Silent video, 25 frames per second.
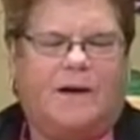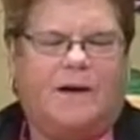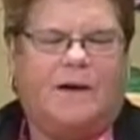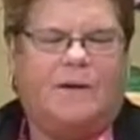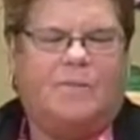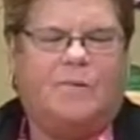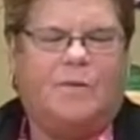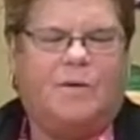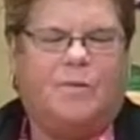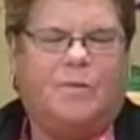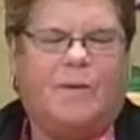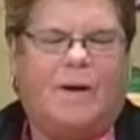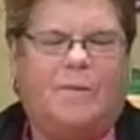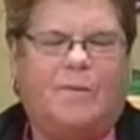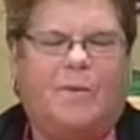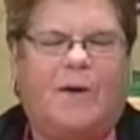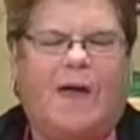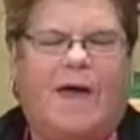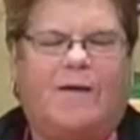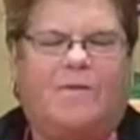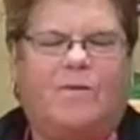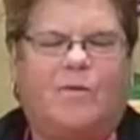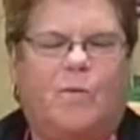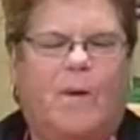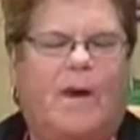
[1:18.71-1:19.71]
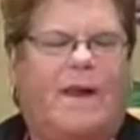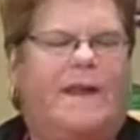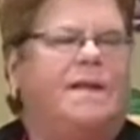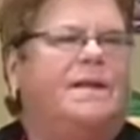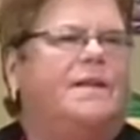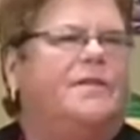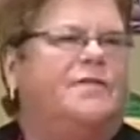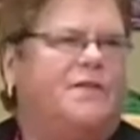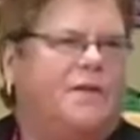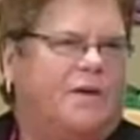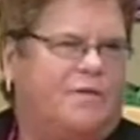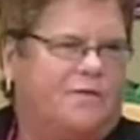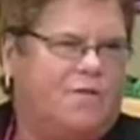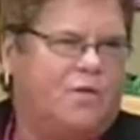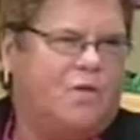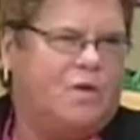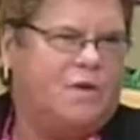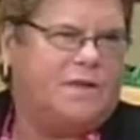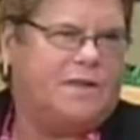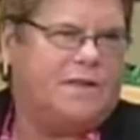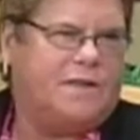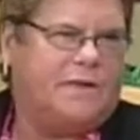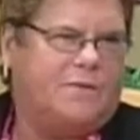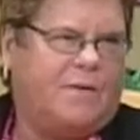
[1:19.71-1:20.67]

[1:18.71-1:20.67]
we have a waiting list, unfortunately,